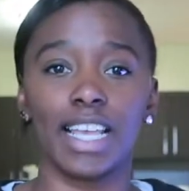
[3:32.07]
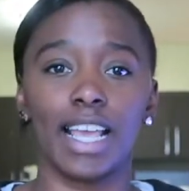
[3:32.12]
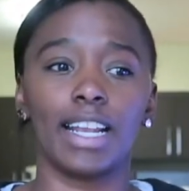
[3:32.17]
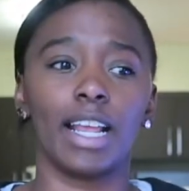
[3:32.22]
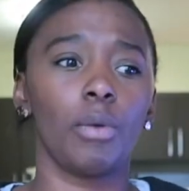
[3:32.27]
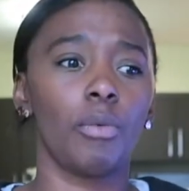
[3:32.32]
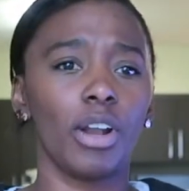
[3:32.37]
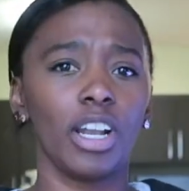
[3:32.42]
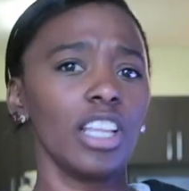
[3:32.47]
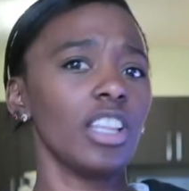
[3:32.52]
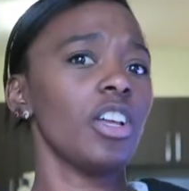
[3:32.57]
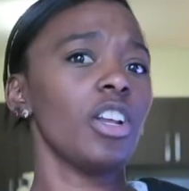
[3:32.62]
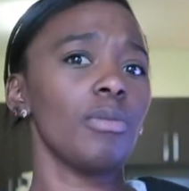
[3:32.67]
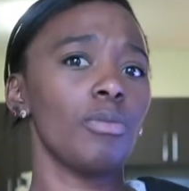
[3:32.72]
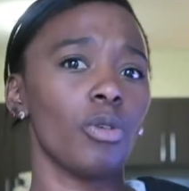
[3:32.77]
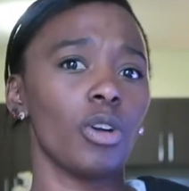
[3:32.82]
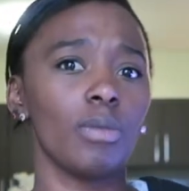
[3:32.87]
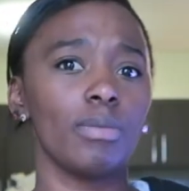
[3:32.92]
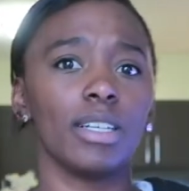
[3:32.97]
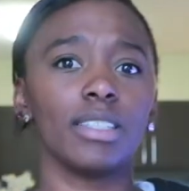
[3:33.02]
And I want to
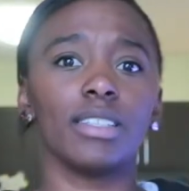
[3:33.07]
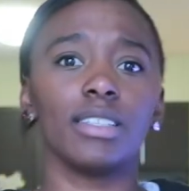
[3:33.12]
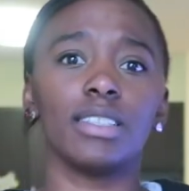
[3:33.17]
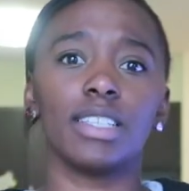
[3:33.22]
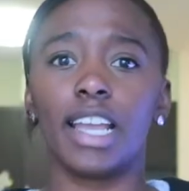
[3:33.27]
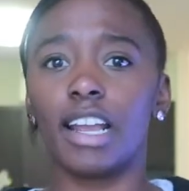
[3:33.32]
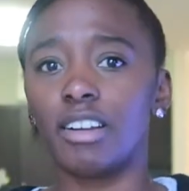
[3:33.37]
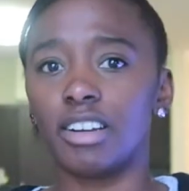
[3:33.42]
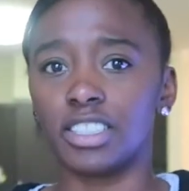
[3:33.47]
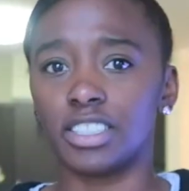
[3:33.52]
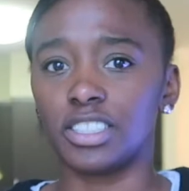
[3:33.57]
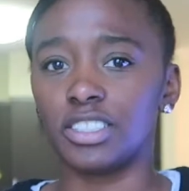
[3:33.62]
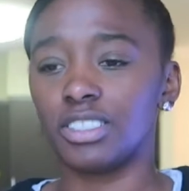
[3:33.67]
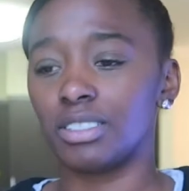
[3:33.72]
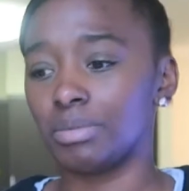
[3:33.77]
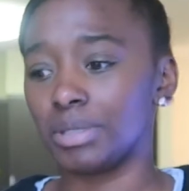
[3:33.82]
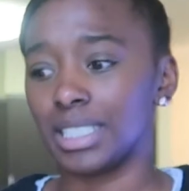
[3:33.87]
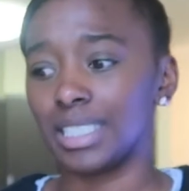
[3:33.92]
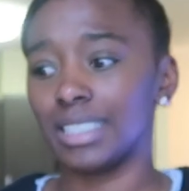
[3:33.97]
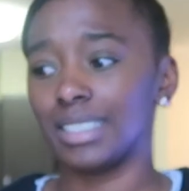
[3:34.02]
learn more about these
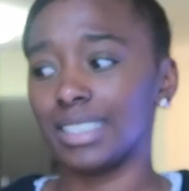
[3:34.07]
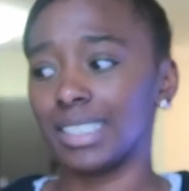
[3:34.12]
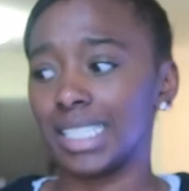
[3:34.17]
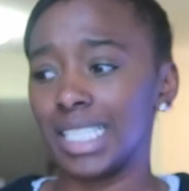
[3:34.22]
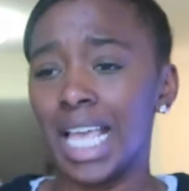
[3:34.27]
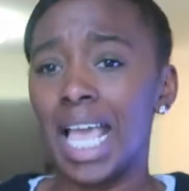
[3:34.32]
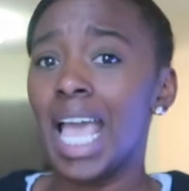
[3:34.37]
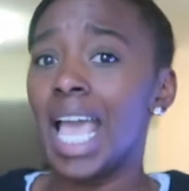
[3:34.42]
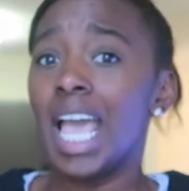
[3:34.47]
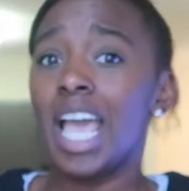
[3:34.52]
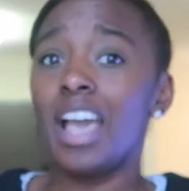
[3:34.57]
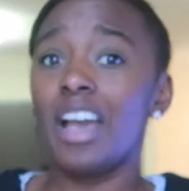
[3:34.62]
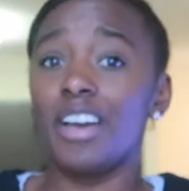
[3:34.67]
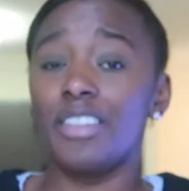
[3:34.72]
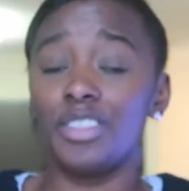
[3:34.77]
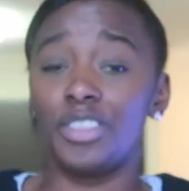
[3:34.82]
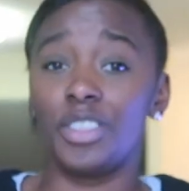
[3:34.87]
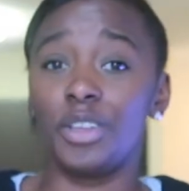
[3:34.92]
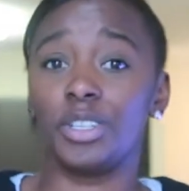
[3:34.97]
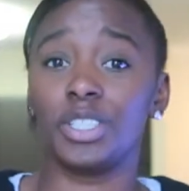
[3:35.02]
characters, because
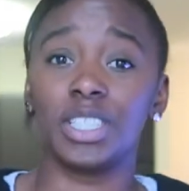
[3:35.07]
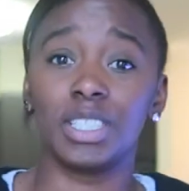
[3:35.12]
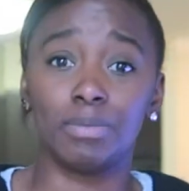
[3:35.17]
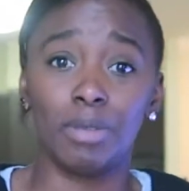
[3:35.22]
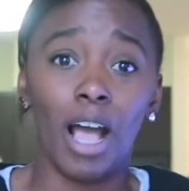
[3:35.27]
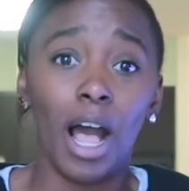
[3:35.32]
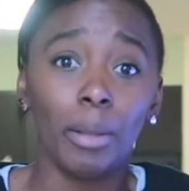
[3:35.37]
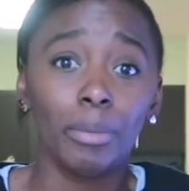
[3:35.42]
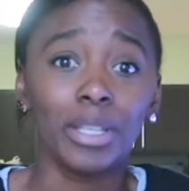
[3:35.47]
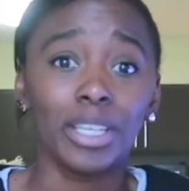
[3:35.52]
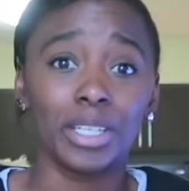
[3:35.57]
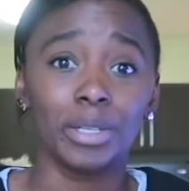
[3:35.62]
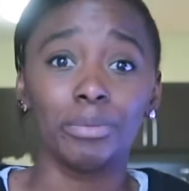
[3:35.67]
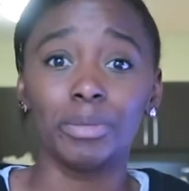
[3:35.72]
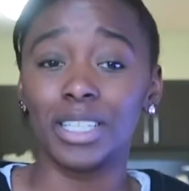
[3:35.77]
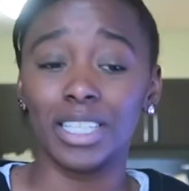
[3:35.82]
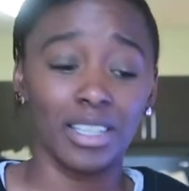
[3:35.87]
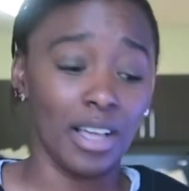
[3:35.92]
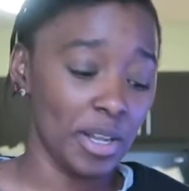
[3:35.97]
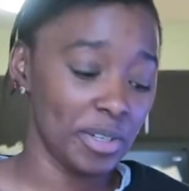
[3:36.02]
there's probably going to
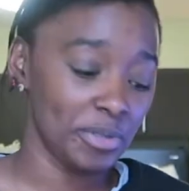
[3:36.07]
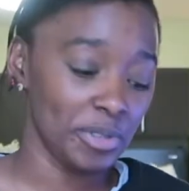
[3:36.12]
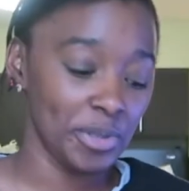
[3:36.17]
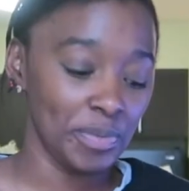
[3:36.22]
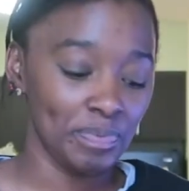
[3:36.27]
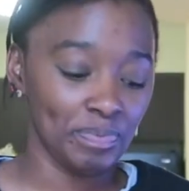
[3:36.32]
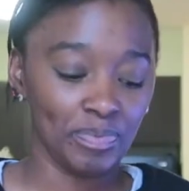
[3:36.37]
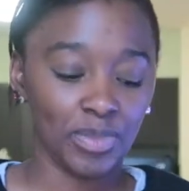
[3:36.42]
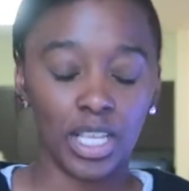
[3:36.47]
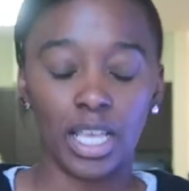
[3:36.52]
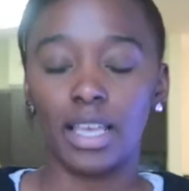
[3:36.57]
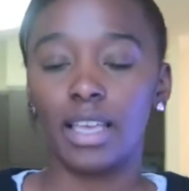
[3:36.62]
be a lot of them.